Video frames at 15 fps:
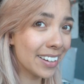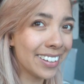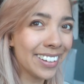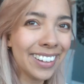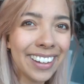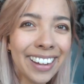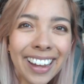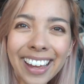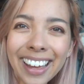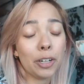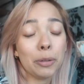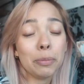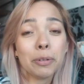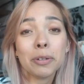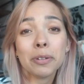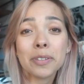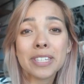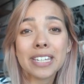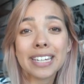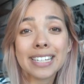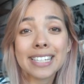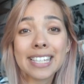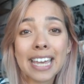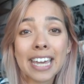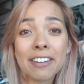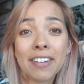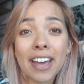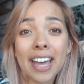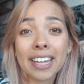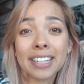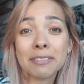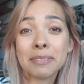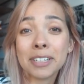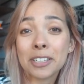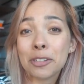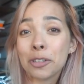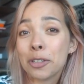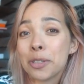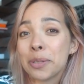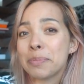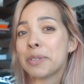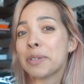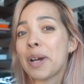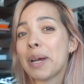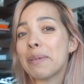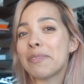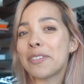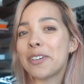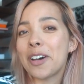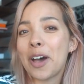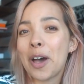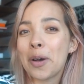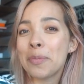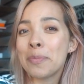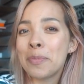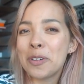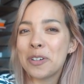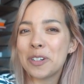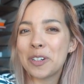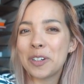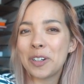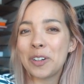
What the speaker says: I hope you're all staying safe and make sure you subscribe for more